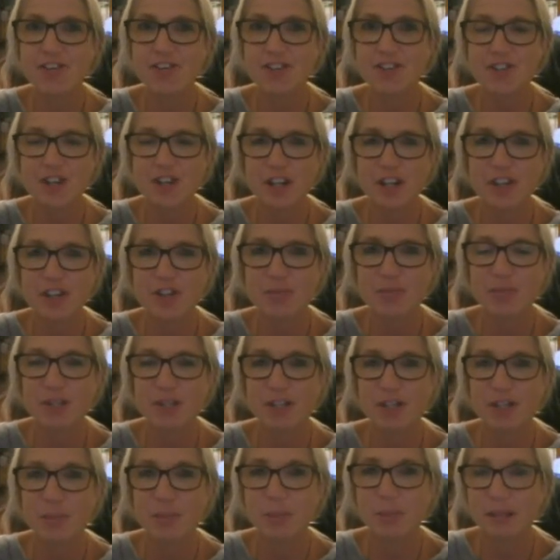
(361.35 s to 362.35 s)
the
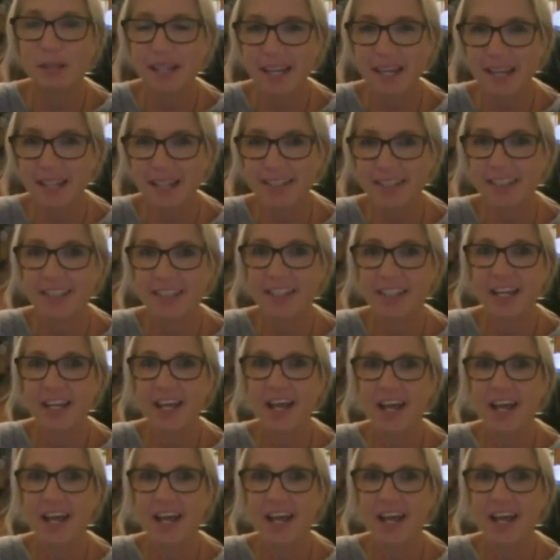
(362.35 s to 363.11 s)
judgment, the planning,